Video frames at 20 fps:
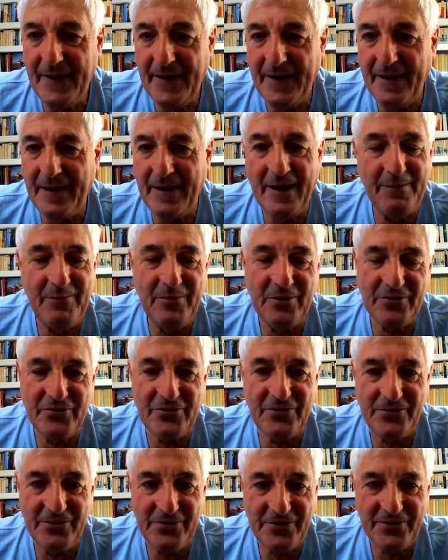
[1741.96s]
I'm not
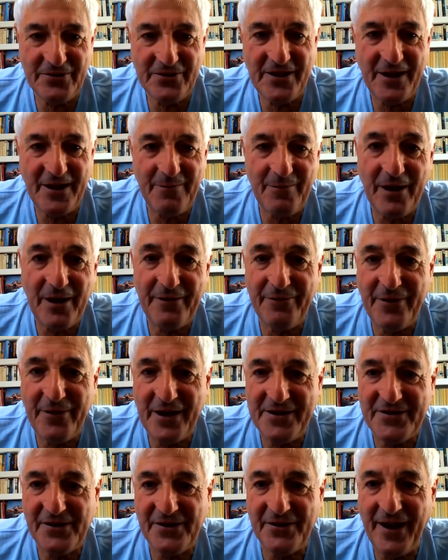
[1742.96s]
sure you should take my
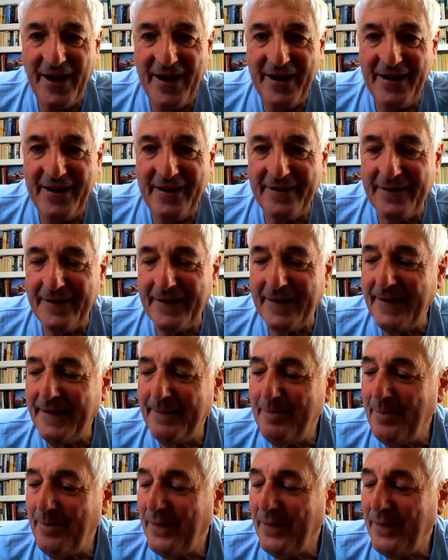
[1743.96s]
advice on anything.